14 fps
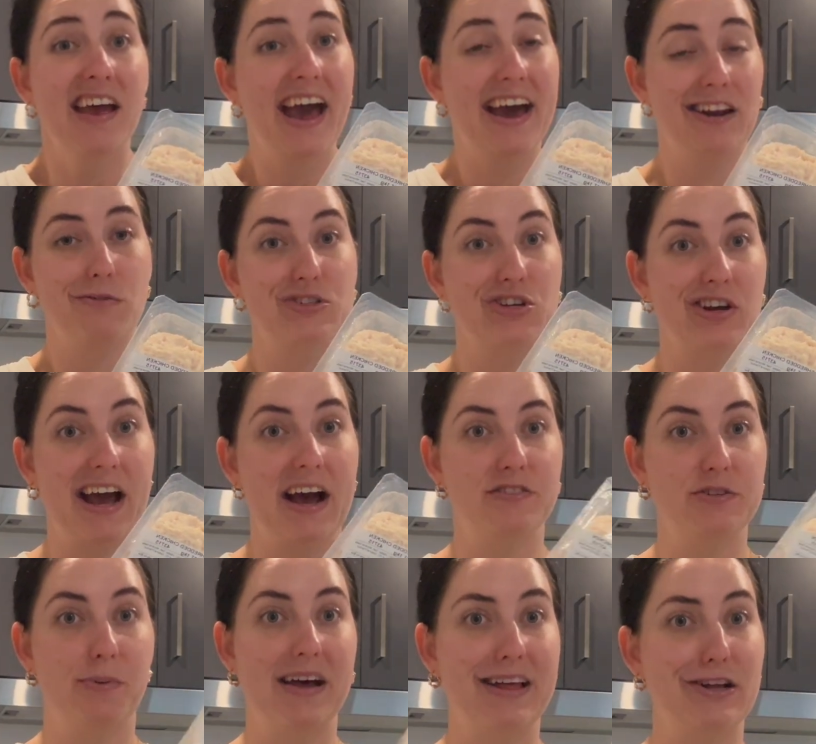and I was gonna have to
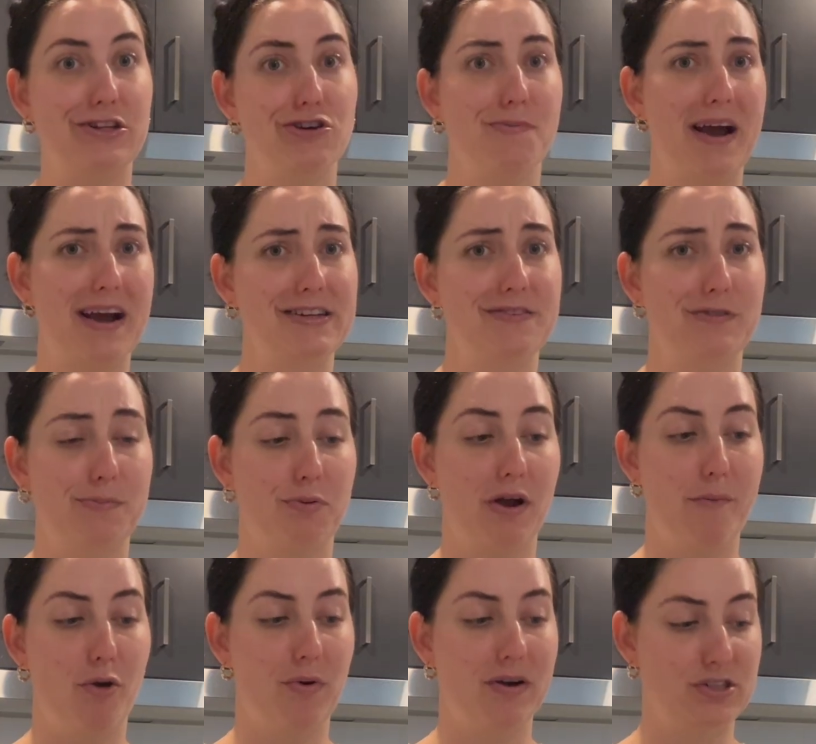buy like 2 packets of the
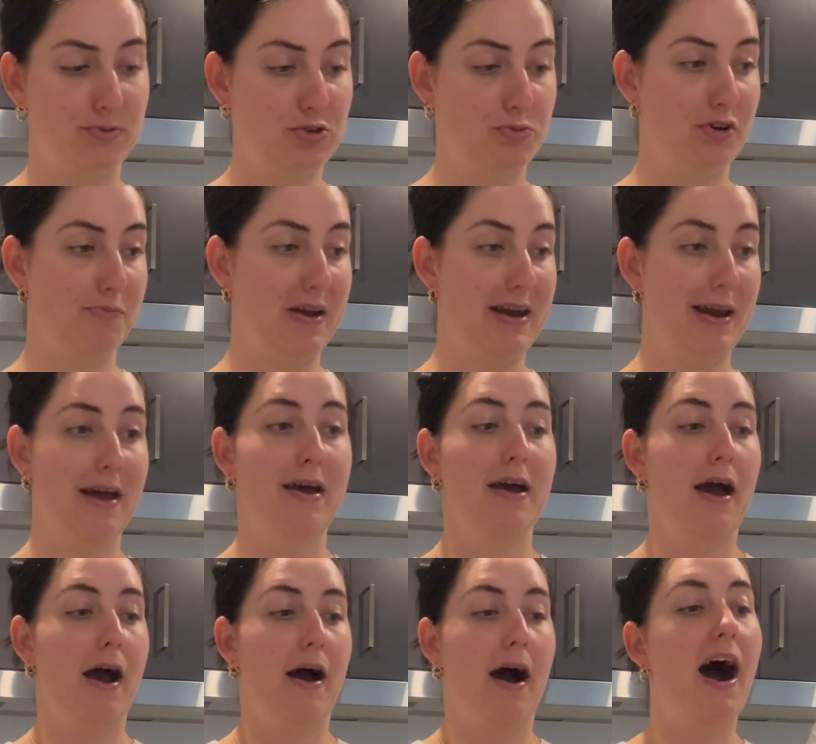Primo ones, which would have been
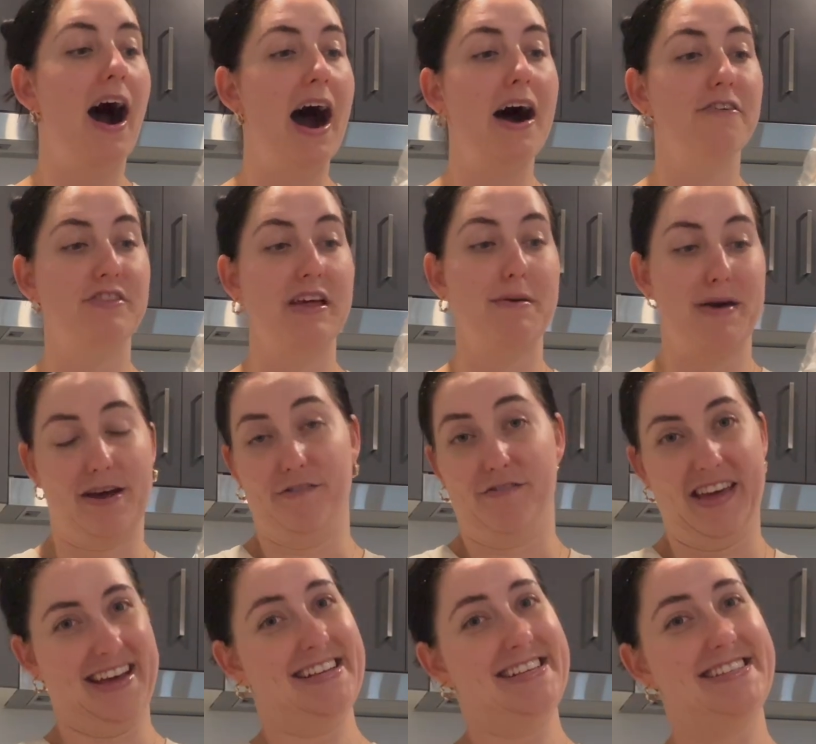half the amount of
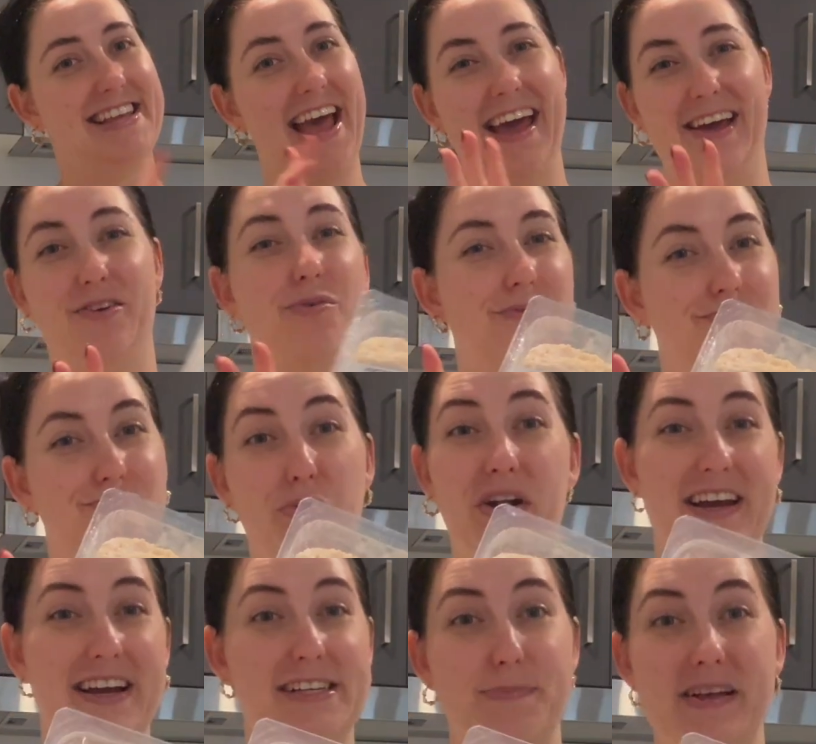this and pretty
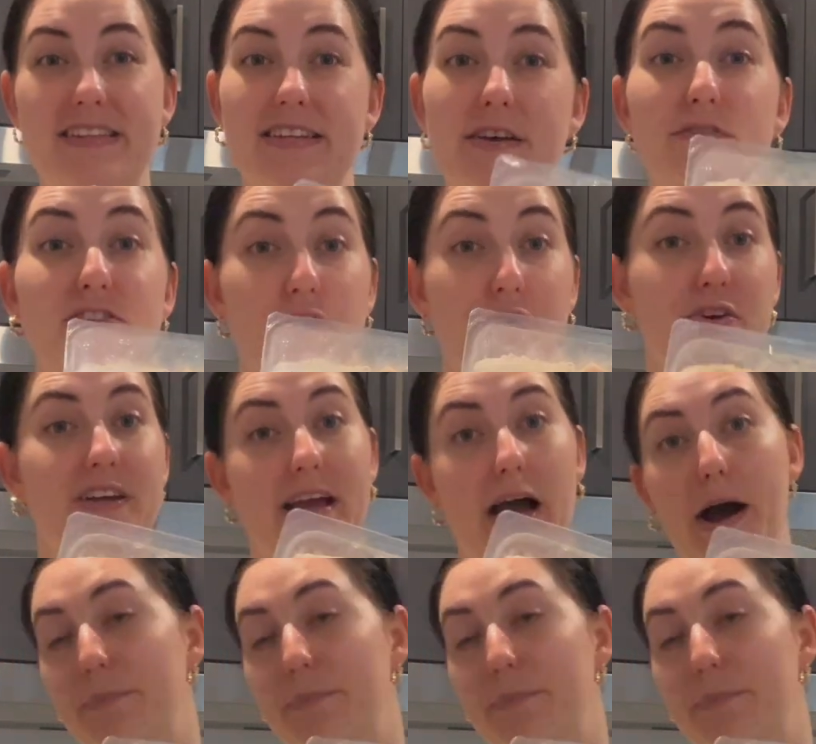expensive. So yeah, I'm